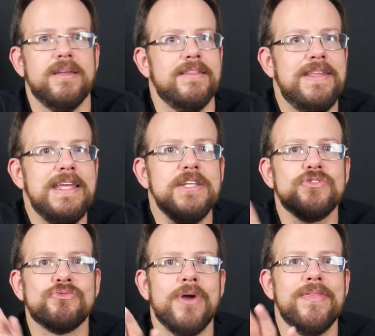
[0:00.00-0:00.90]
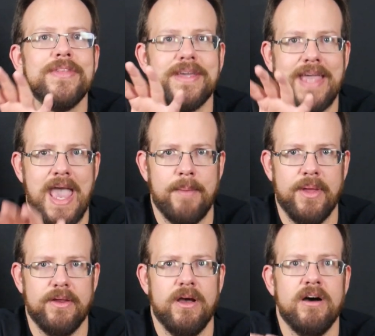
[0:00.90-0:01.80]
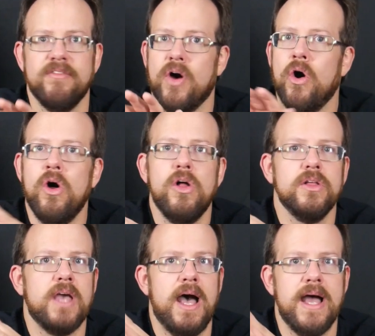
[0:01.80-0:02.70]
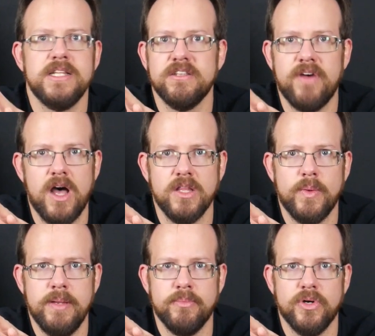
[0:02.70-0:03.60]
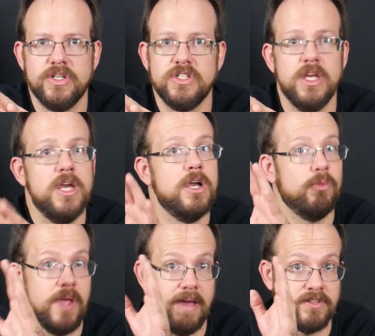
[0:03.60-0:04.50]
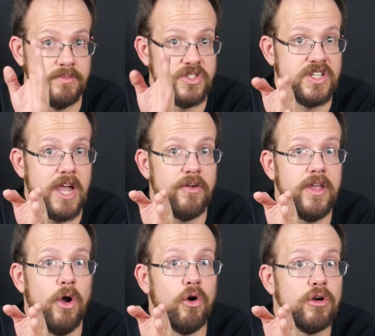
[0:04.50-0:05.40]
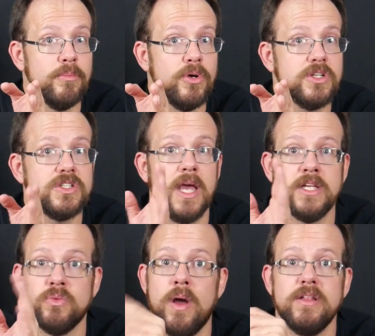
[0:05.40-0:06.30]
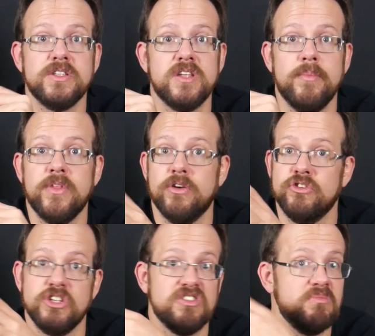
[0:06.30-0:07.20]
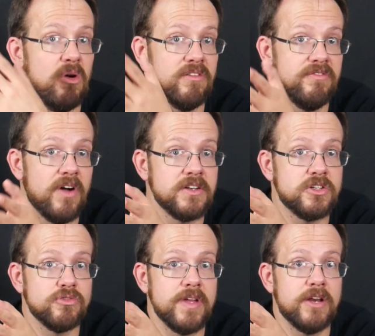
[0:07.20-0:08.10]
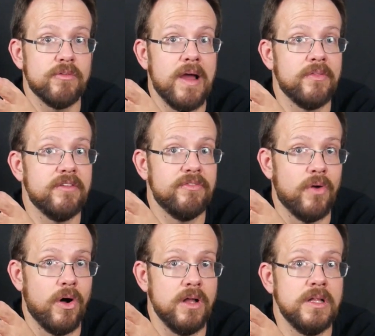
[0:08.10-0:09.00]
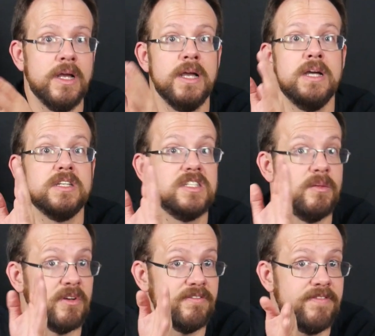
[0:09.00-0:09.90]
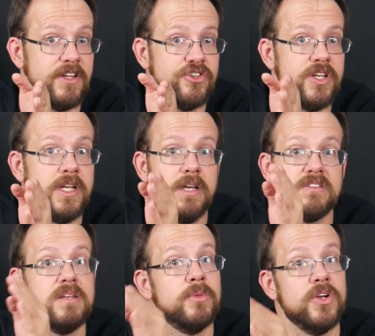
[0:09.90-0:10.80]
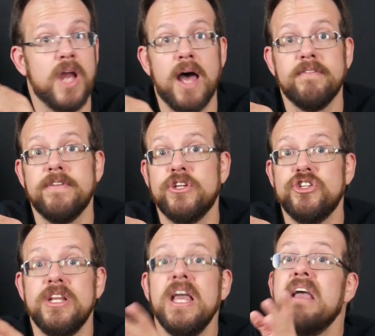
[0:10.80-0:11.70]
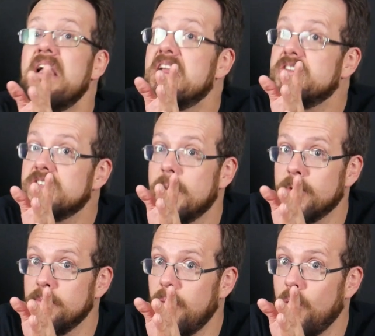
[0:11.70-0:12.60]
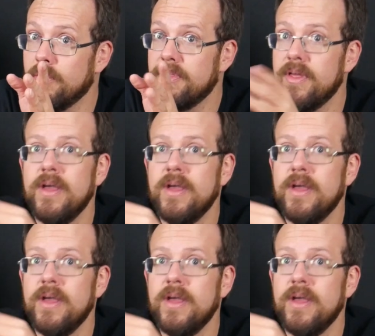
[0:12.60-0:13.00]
These run the gamut of all kinds of Halloween books. We have some scary horror books as well as some that are just more fun to read around the fall. Some are fiction, some are non-fiction, and some are both.